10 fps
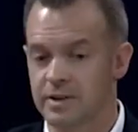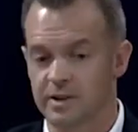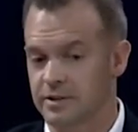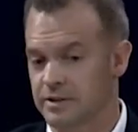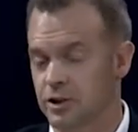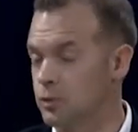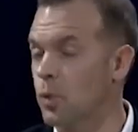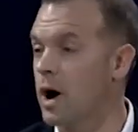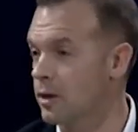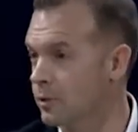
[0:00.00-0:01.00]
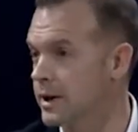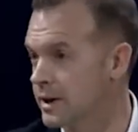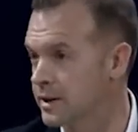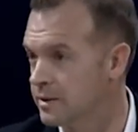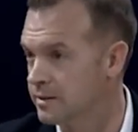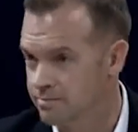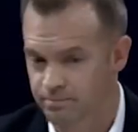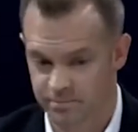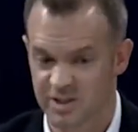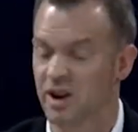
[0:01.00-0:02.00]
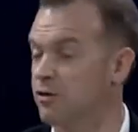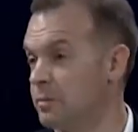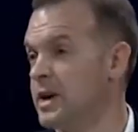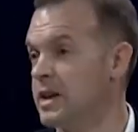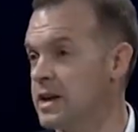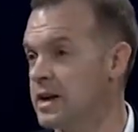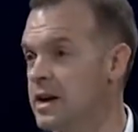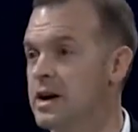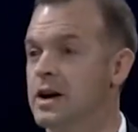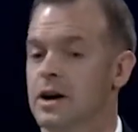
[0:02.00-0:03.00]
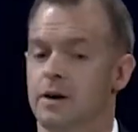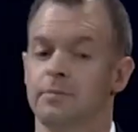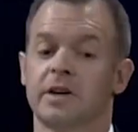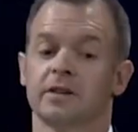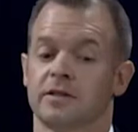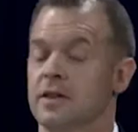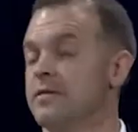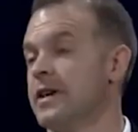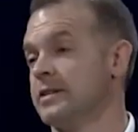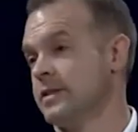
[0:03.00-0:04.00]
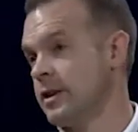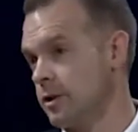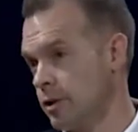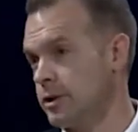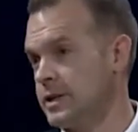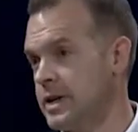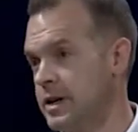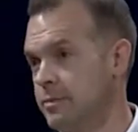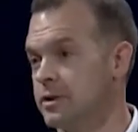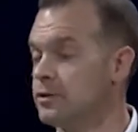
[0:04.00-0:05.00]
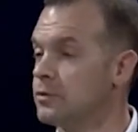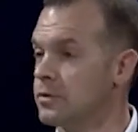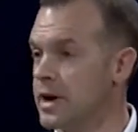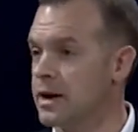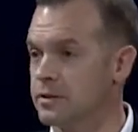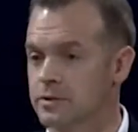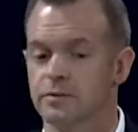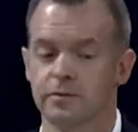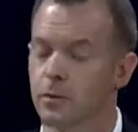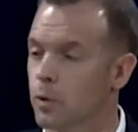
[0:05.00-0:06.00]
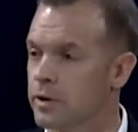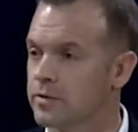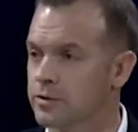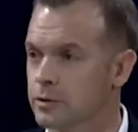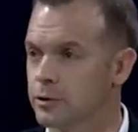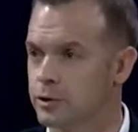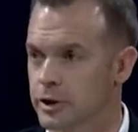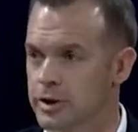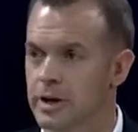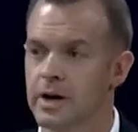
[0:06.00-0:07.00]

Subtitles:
He's just wallowing in self-pity because of the events that occurred to him in 2004 in Fallujah.